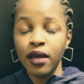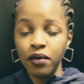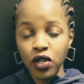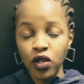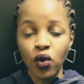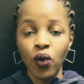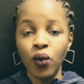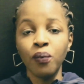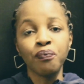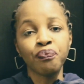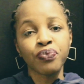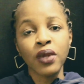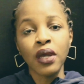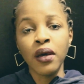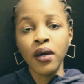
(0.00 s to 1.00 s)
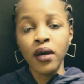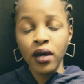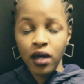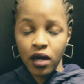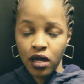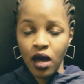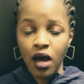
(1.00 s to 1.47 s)
you
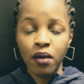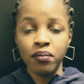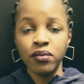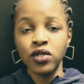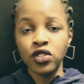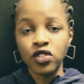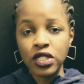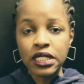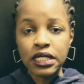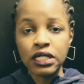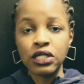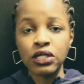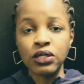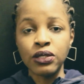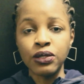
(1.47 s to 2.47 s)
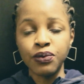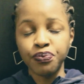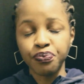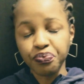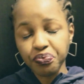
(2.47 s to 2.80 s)
know, transitional